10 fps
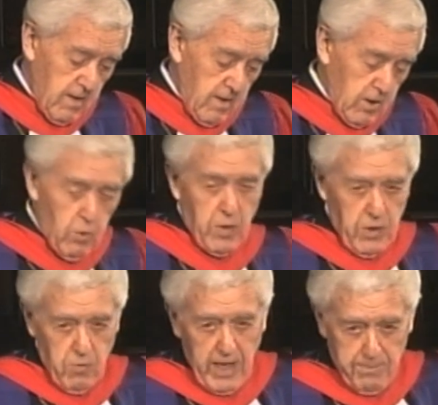You're in the
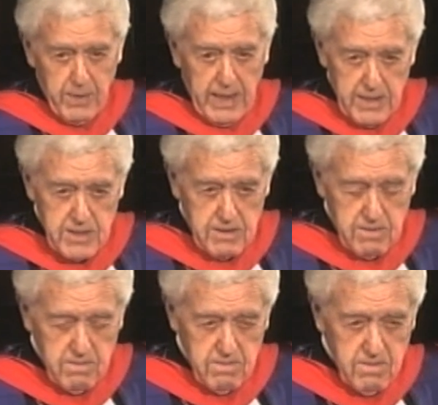right place."
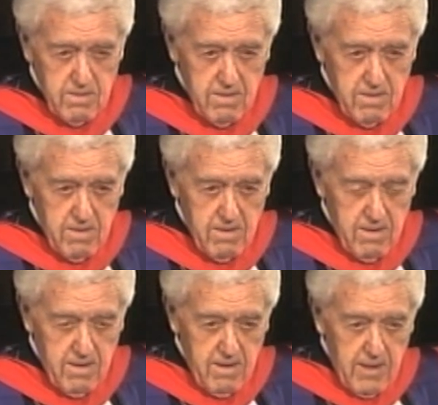
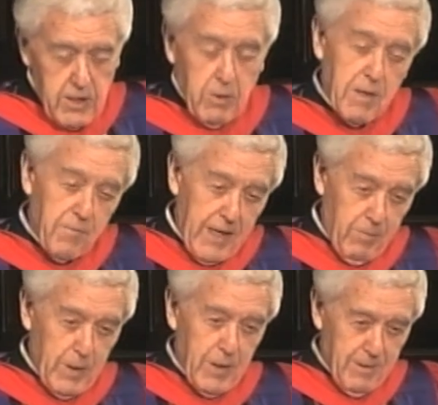So in effect,
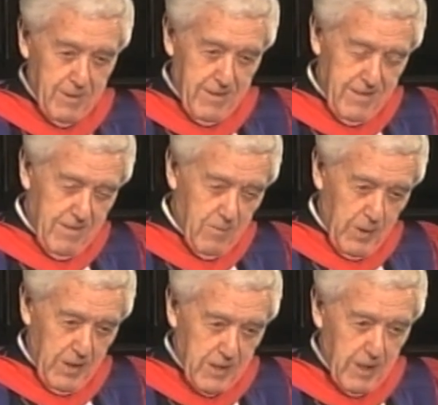we don't
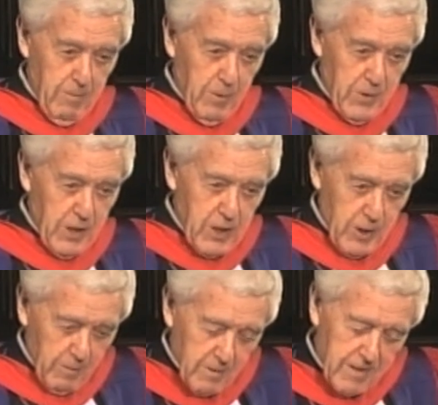really deal with the
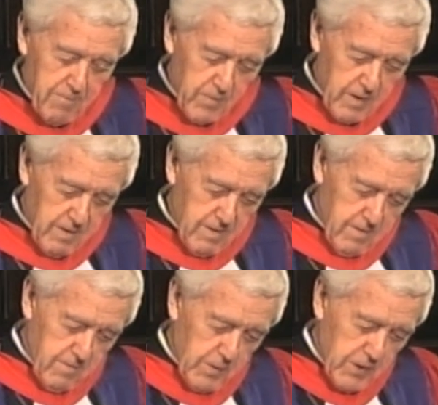issue.
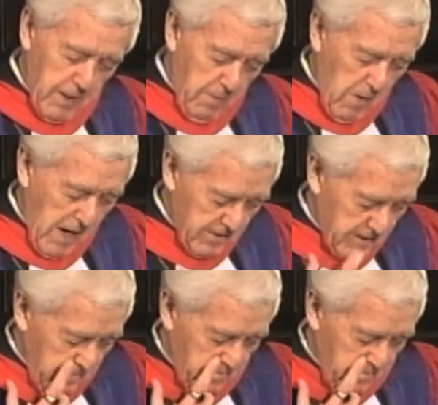We step around it.